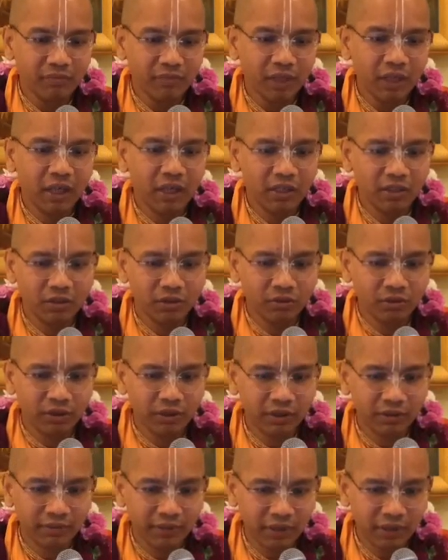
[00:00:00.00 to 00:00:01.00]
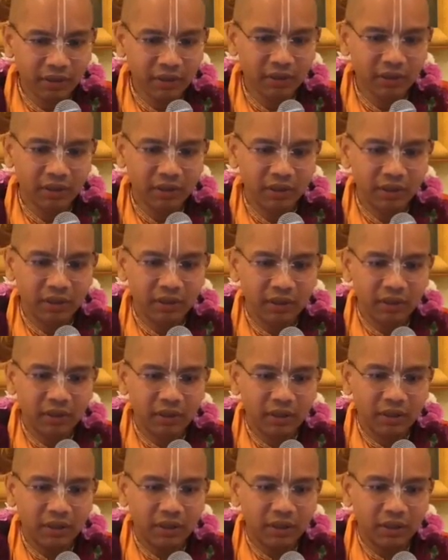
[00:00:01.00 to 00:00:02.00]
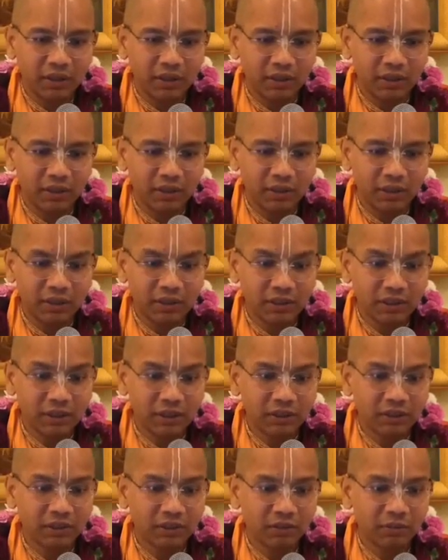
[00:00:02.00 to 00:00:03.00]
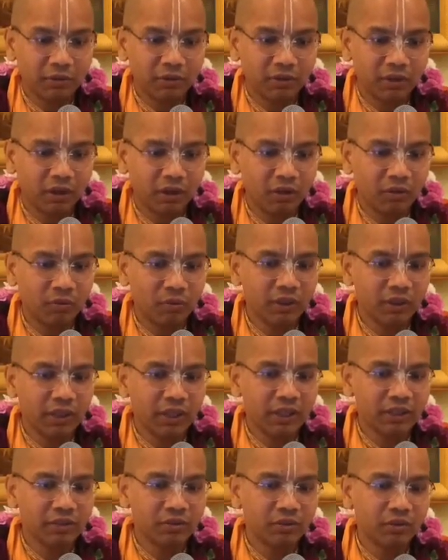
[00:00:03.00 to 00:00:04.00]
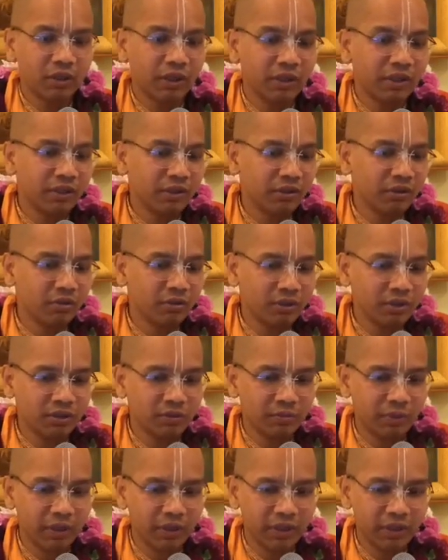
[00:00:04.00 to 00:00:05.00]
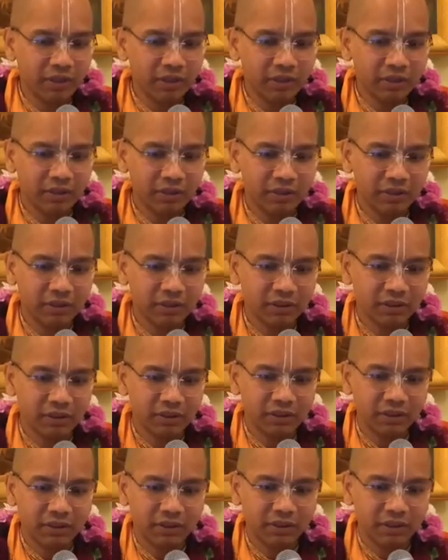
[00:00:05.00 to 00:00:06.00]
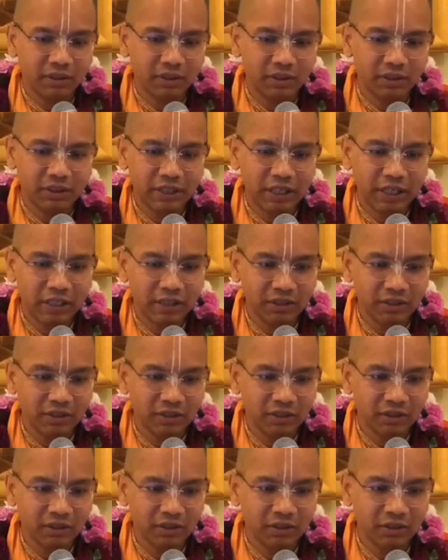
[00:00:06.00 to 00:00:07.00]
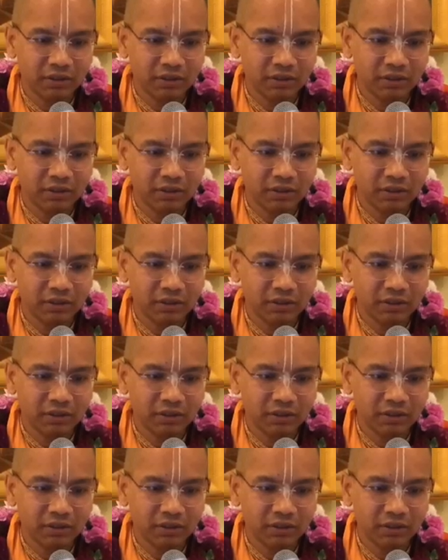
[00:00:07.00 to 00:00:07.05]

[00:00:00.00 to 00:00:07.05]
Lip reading: And he's also giving instructions about how one has to continue despite challenges.